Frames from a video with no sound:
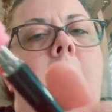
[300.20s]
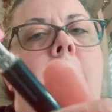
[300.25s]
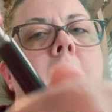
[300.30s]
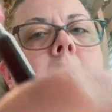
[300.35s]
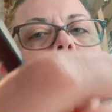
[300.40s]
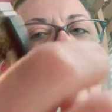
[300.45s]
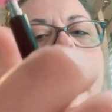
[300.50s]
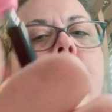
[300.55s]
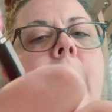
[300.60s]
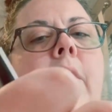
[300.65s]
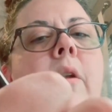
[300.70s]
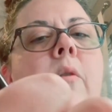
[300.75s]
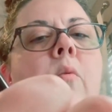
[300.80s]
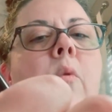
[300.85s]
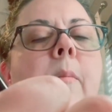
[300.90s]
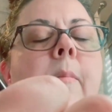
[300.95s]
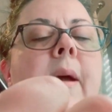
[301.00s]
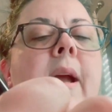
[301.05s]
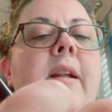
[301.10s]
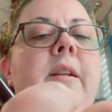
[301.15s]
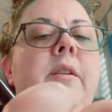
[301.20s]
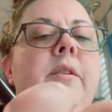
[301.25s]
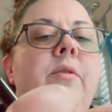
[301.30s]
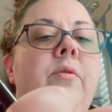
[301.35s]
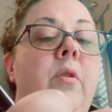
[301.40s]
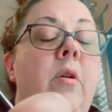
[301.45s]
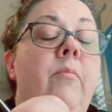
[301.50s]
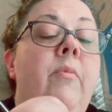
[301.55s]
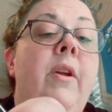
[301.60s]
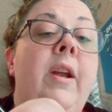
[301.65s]
and then went back to
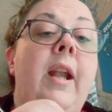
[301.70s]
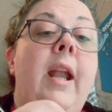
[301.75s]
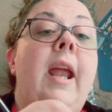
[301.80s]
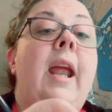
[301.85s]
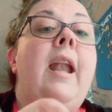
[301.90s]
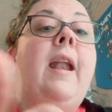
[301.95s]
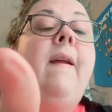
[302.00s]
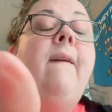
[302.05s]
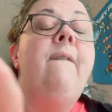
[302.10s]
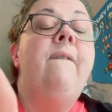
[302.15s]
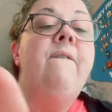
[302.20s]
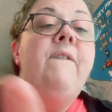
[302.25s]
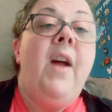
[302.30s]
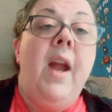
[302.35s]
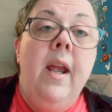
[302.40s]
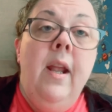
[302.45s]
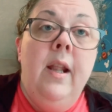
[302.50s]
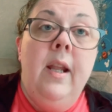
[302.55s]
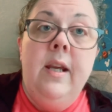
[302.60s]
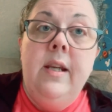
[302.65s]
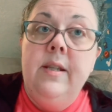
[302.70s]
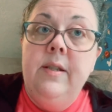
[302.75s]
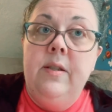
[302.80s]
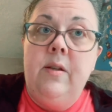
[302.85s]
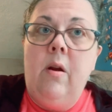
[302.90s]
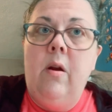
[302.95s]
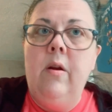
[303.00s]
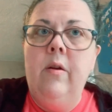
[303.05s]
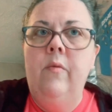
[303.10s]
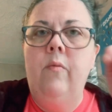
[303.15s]
scribbling, and it finally
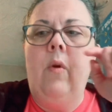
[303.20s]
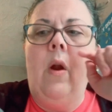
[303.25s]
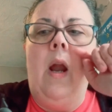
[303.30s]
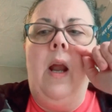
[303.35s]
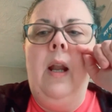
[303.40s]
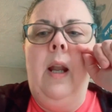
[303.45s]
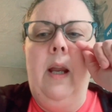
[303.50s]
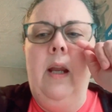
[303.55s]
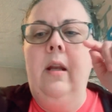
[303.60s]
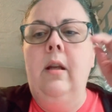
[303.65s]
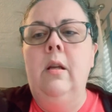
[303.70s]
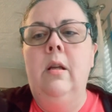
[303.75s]
started writing.